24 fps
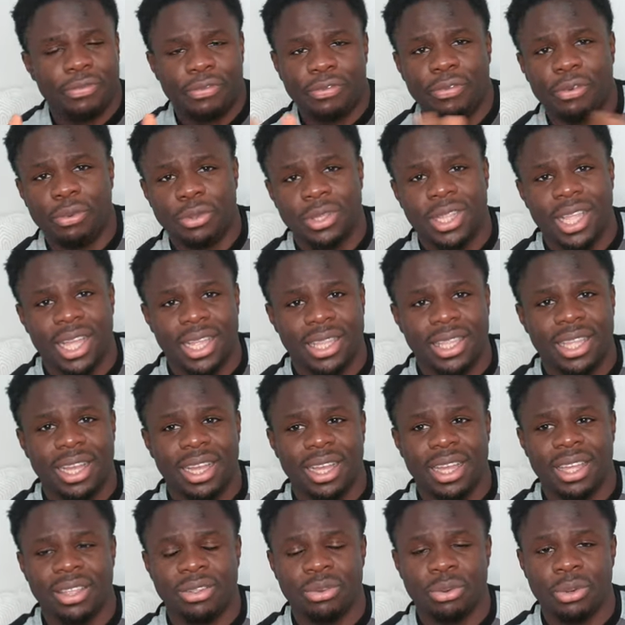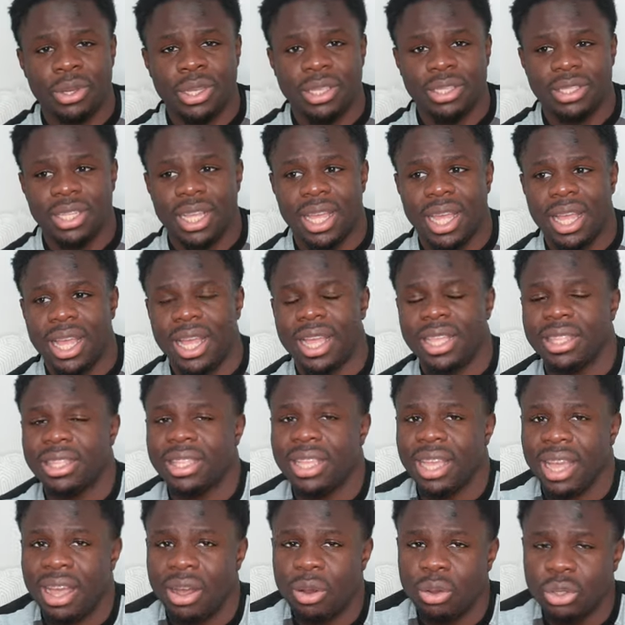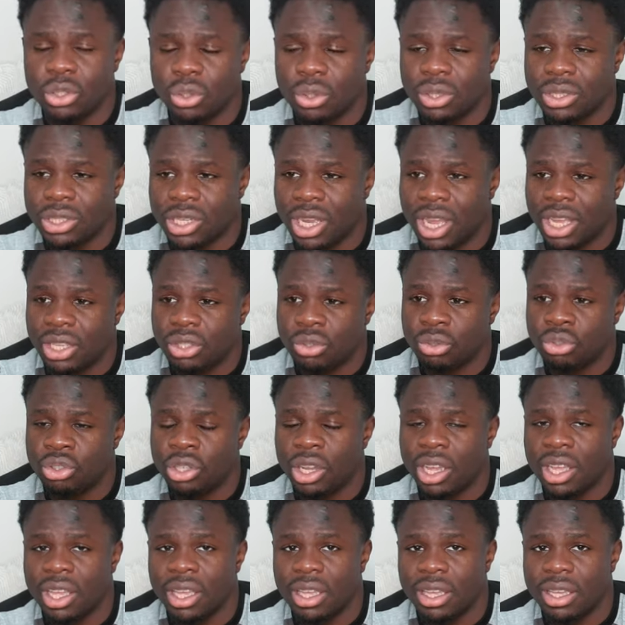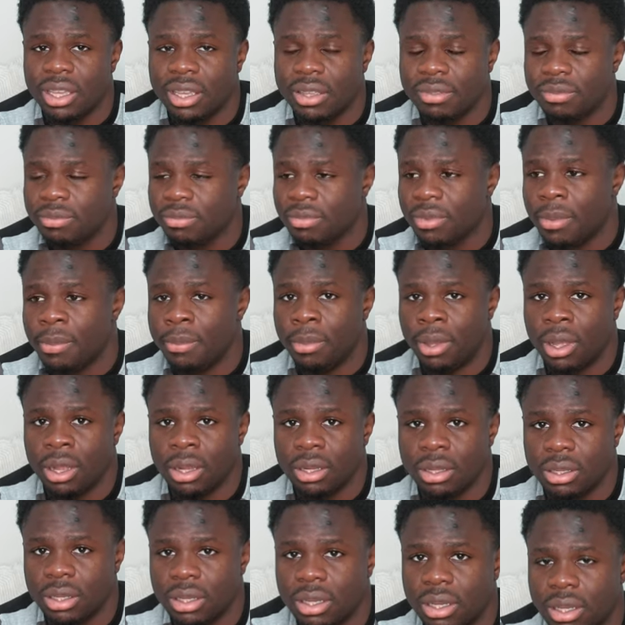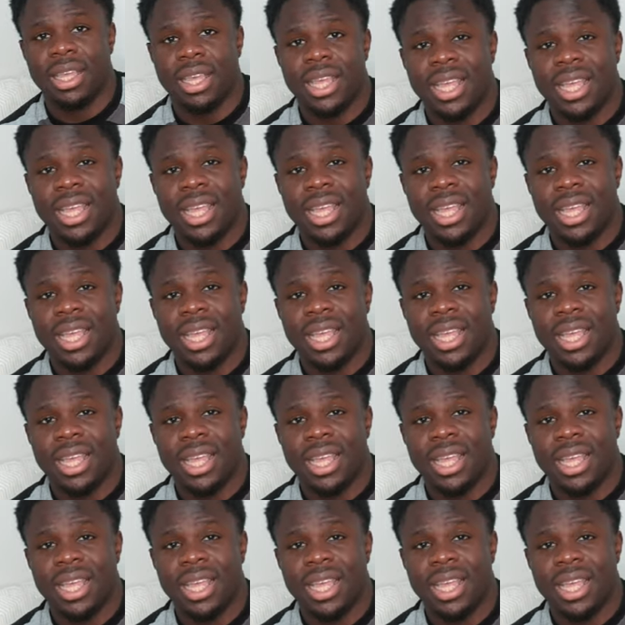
food like that anyways and I also try to drink milk.